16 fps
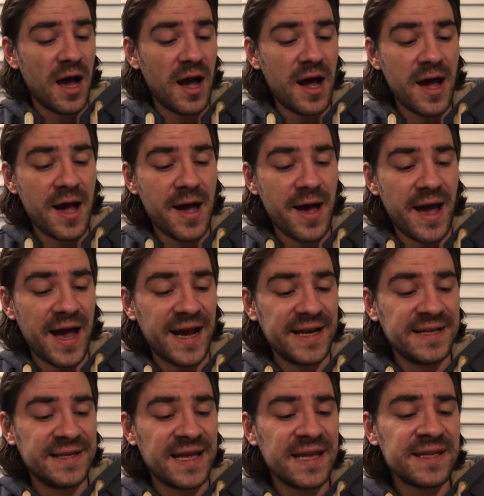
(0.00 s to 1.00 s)

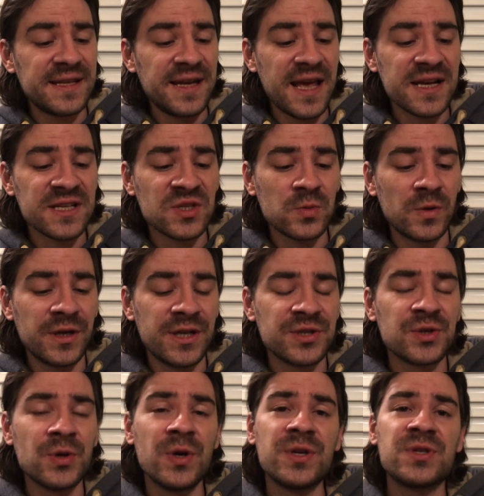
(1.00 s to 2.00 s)
And then the next one
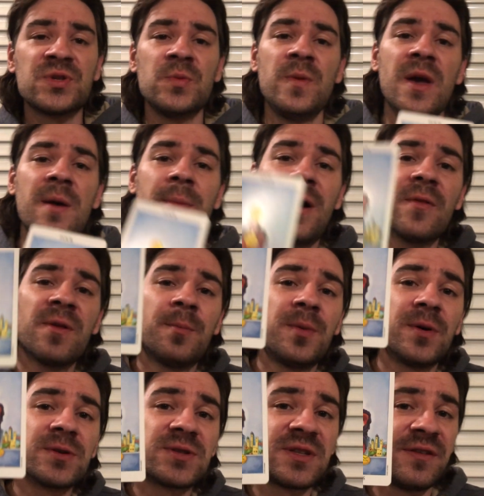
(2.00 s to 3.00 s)
is going to be about the
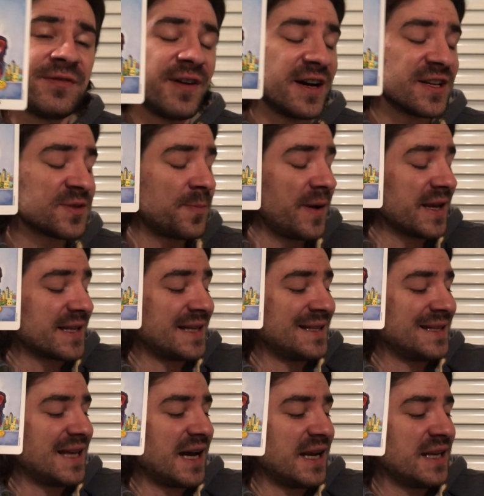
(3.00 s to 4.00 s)
positive aspect,
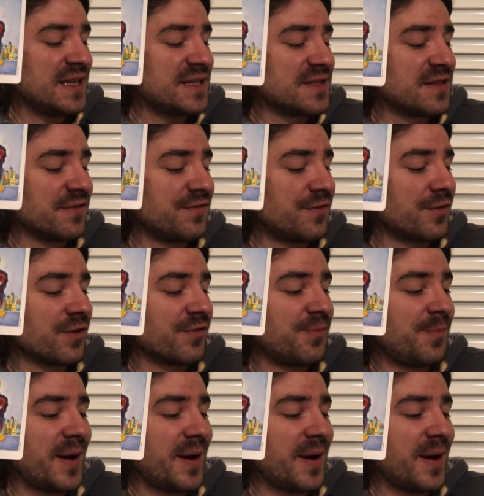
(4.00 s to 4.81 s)
and that is the Four of